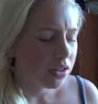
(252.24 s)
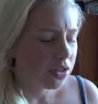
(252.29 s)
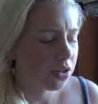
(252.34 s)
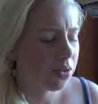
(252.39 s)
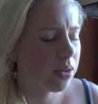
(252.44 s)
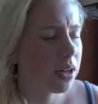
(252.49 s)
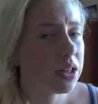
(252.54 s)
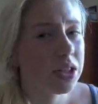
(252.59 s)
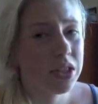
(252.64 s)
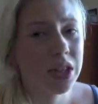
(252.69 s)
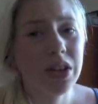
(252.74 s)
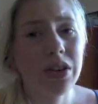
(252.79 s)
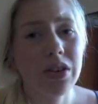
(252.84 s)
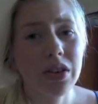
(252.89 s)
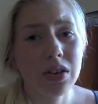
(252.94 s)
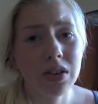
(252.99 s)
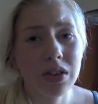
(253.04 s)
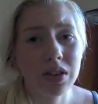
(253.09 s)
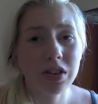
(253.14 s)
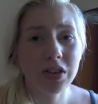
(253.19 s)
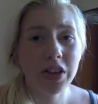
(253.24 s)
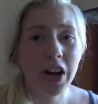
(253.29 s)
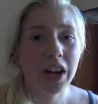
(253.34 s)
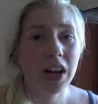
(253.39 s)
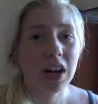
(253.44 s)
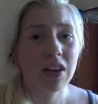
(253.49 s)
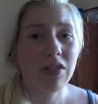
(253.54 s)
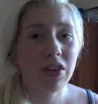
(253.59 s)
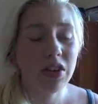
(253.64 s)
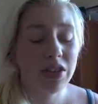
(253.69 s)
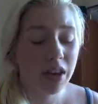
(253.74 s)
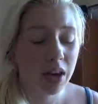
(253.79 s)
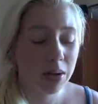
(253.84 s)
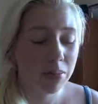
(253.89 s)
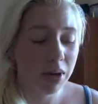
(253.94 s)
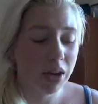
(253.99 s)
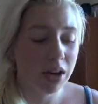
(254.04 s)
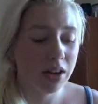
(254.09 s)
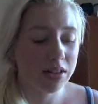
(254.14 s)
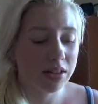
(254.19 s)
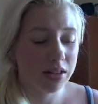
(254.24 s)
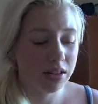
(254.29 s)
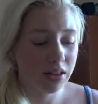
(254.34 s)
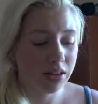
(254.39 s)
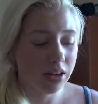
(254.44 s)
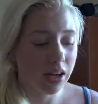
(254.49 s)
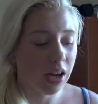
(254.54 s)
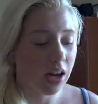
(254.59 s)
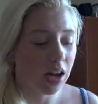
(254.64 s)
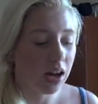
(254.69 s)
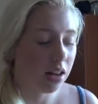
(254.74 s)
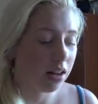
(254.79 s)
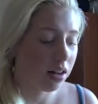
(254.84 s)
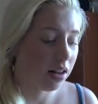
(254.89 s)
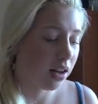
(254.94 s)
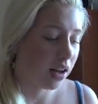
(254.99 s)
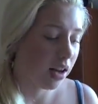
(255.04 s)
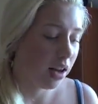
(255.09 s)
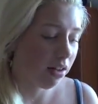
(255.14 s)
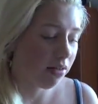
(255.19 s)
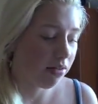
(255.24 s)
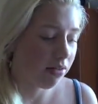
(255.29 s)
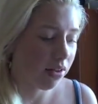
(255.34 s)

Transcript: so that she could check everything, because, I